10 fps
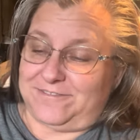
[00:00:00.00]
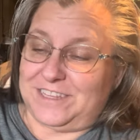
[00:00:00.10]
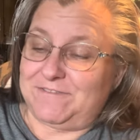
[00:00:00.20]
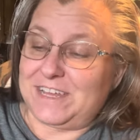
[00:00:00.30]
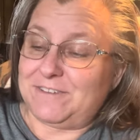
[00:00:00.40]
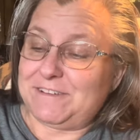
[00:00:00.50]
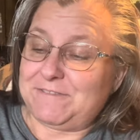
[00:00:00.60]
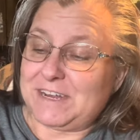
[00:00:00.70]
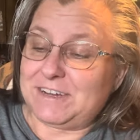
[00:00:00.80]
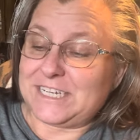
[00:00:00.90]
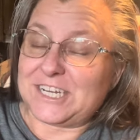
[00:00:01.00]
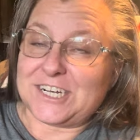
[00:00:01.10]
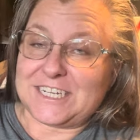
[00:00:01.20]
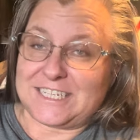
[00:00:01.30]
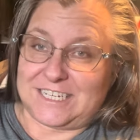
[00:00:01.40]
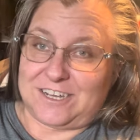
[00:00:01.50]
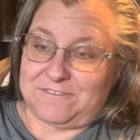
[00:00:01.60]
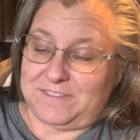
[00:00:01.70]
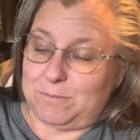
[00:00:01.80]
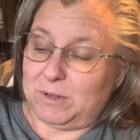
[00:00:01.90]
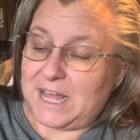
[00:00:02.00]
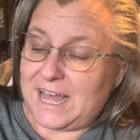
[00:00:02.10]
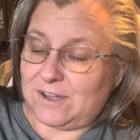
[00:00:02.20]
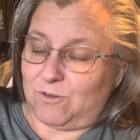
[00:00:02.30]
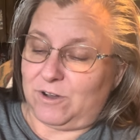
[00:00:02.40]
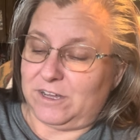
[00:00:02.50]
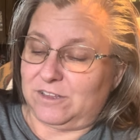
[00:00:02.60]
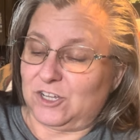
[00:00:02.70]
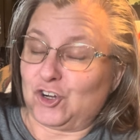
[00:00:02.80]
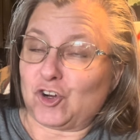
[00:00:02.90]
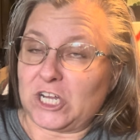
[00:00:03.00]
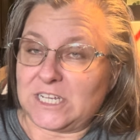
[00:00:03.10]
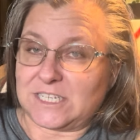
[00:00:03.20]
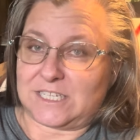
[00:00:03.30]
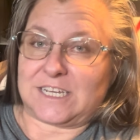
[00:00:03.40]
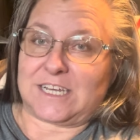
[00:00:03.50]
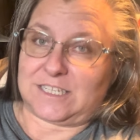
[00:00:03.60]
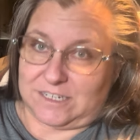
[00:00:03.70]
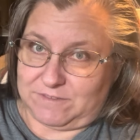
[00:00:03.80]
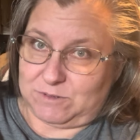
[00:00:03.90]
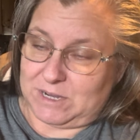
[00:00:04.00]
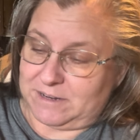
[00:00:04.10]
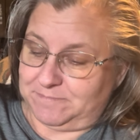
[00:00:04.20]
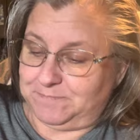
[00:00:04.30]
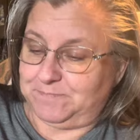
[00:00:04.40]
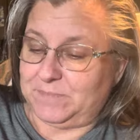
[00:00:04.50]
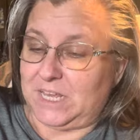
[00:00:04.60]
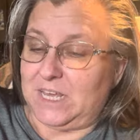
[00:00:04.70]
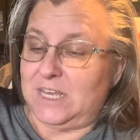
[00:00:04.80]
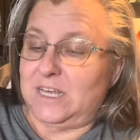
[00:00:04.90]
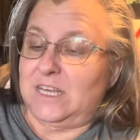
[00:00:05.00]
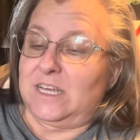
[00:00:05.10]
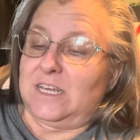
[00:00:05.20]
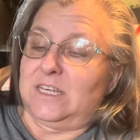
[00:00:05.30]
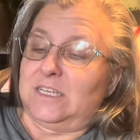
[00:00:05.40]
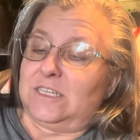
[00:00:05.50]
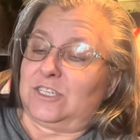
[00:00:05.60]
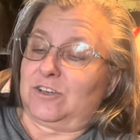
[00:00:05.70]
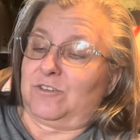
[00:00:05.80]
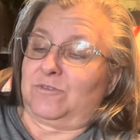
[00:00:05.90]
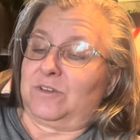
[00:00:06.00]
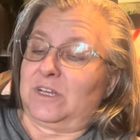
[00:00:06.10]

the very, very dirty stuff, the black oil, the grease that gets everywhere. So